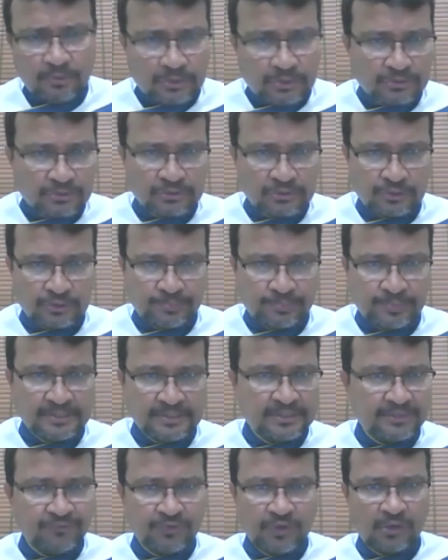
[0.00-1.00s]
2000
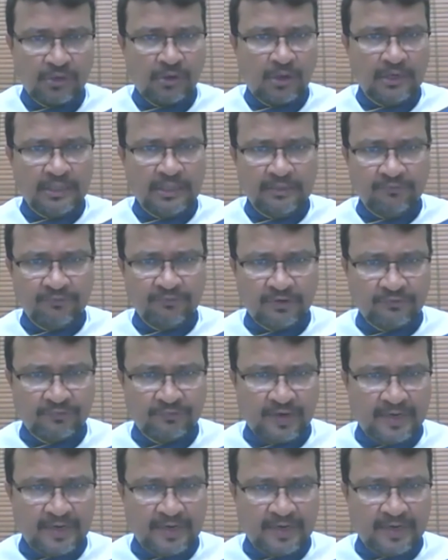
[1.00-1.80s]
rupees if you're calling him for